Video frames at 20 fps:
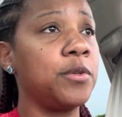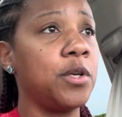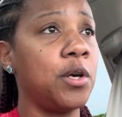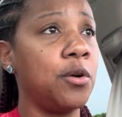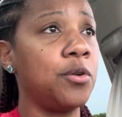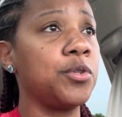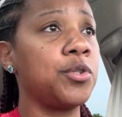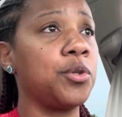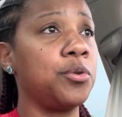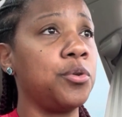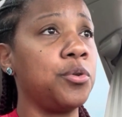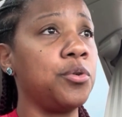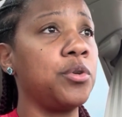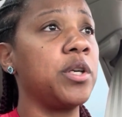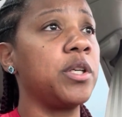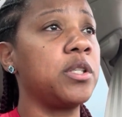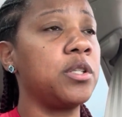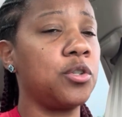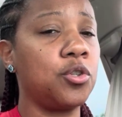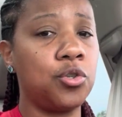dirt, so you
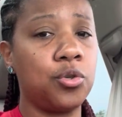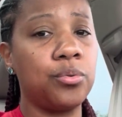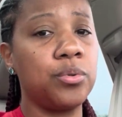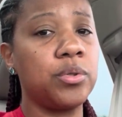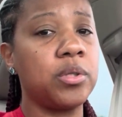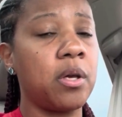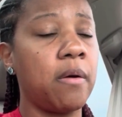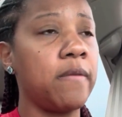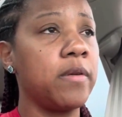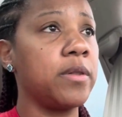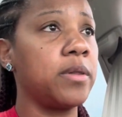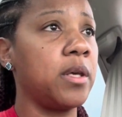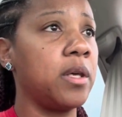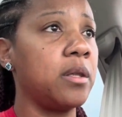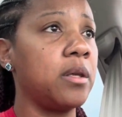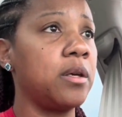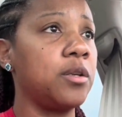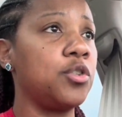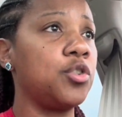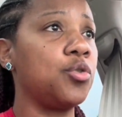get to choose
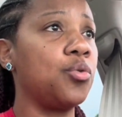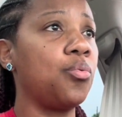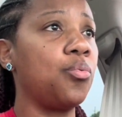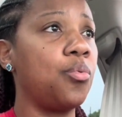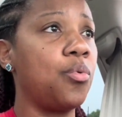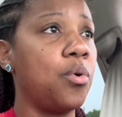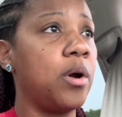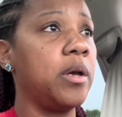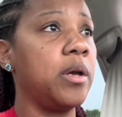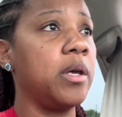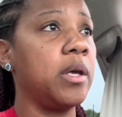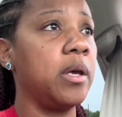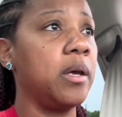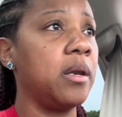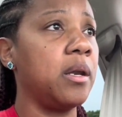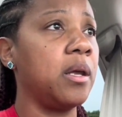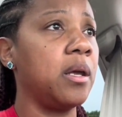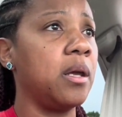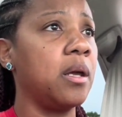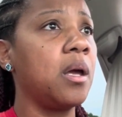everything that you want
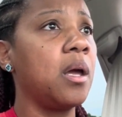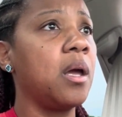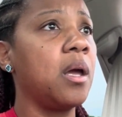in it,